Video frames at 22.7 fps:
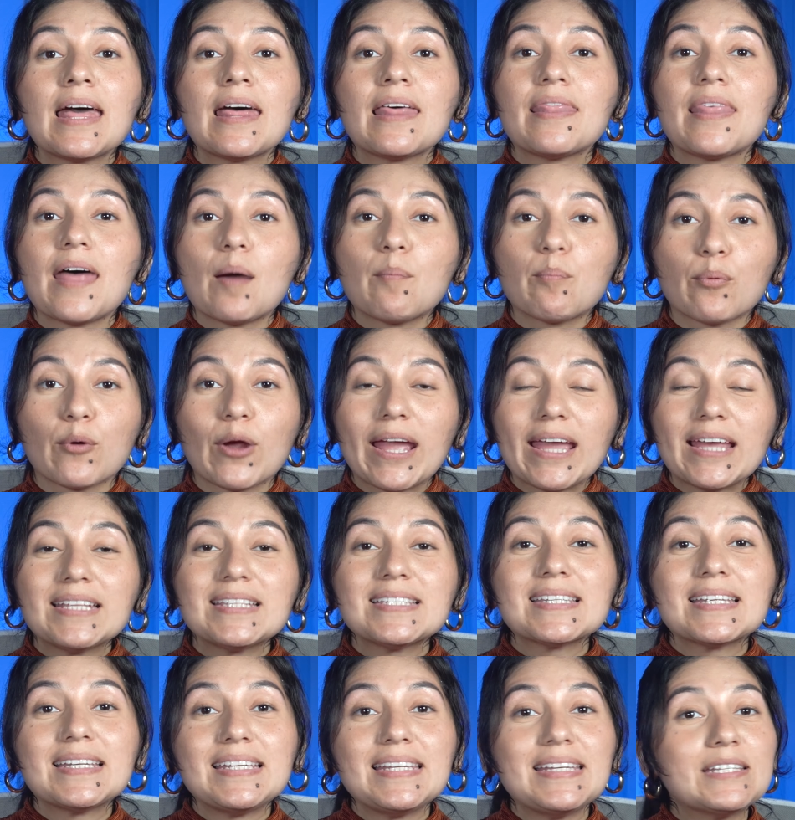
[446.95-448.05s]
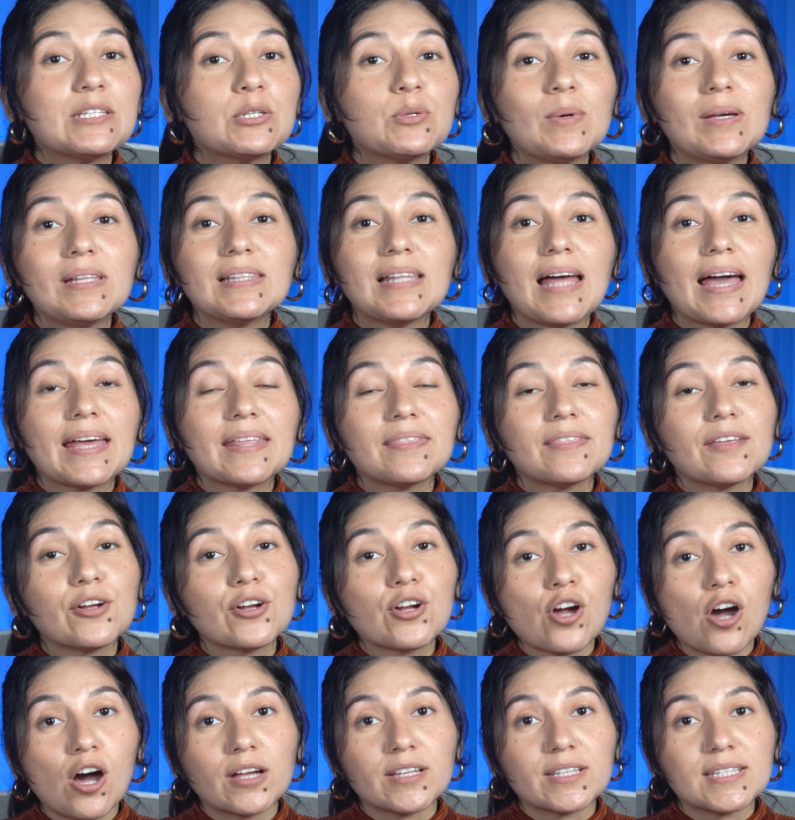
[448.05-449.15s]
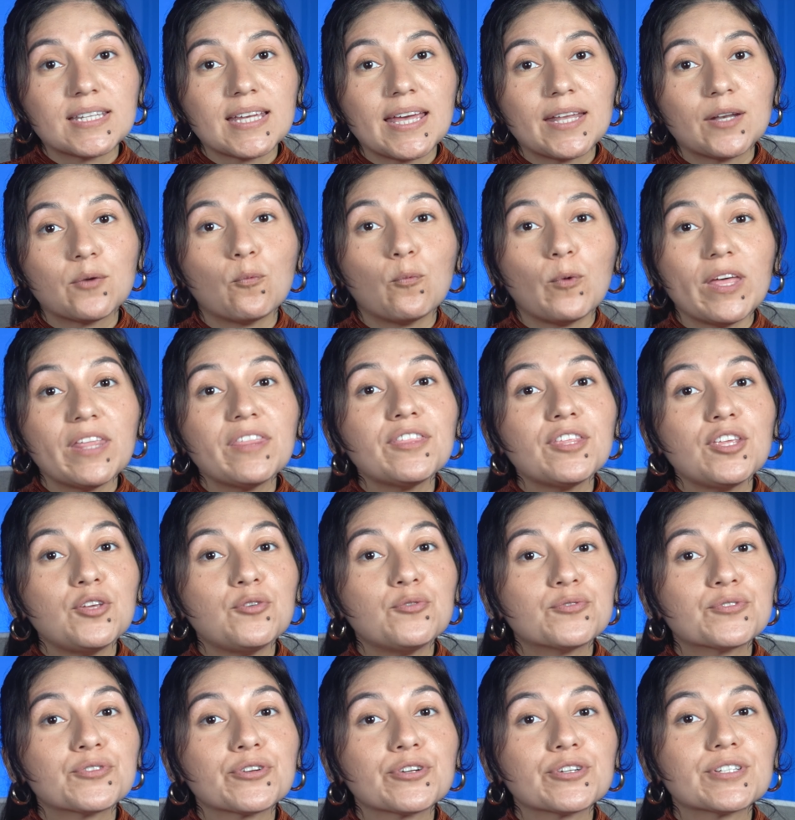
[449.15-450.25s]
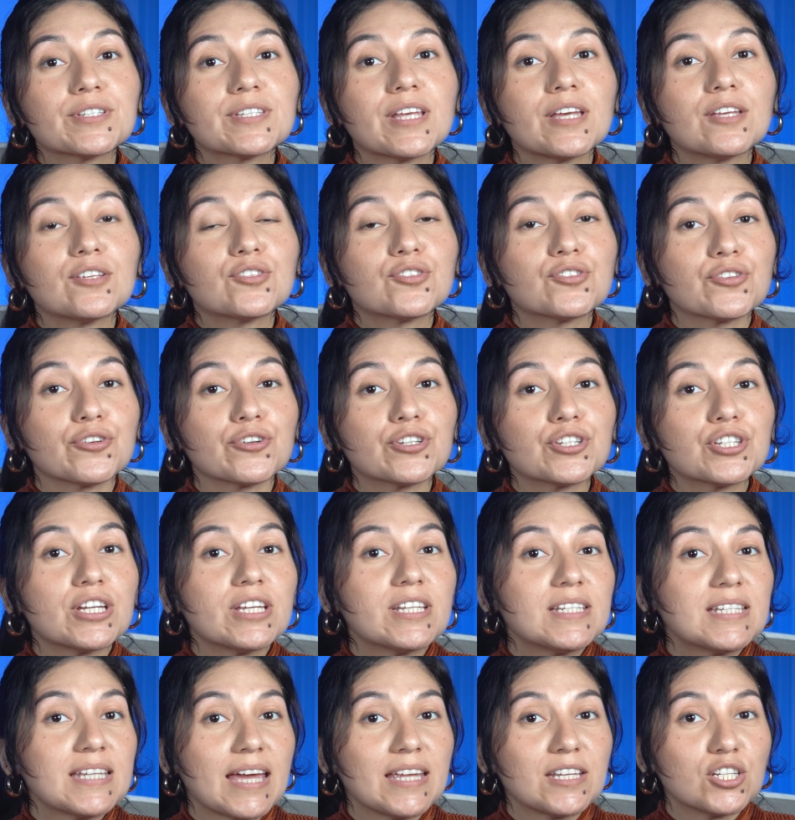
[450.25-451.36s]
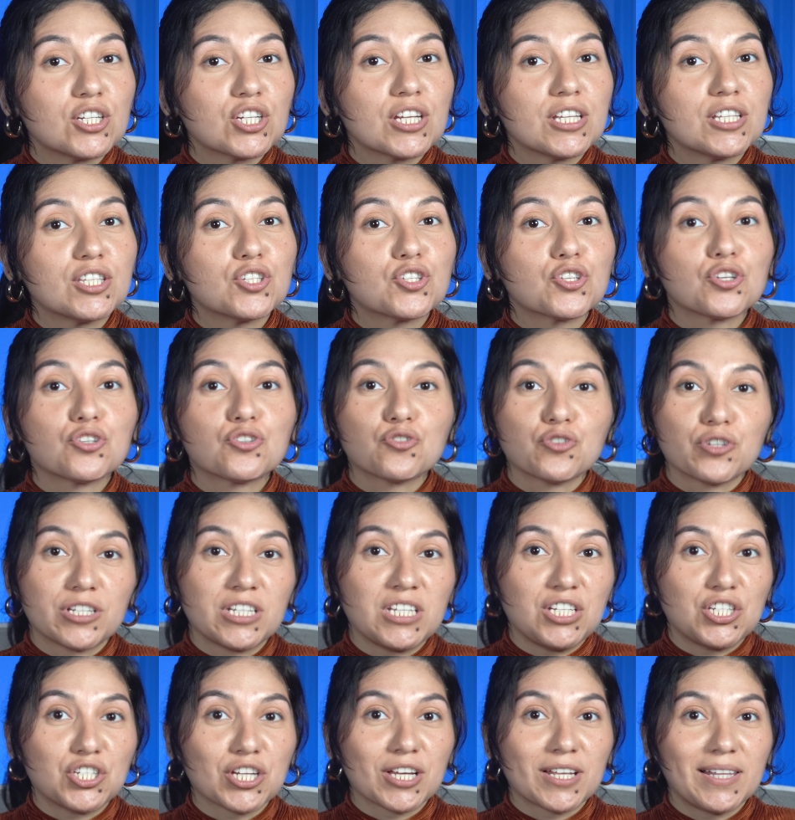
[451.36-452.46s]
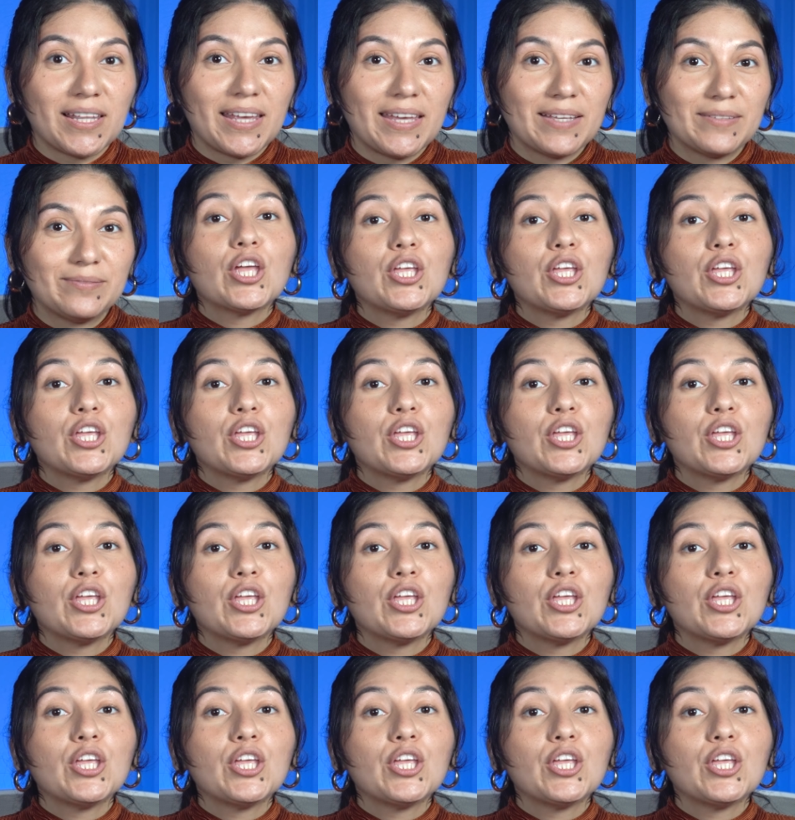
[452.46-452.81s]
that brands need to align their content with users' search intentions strategically.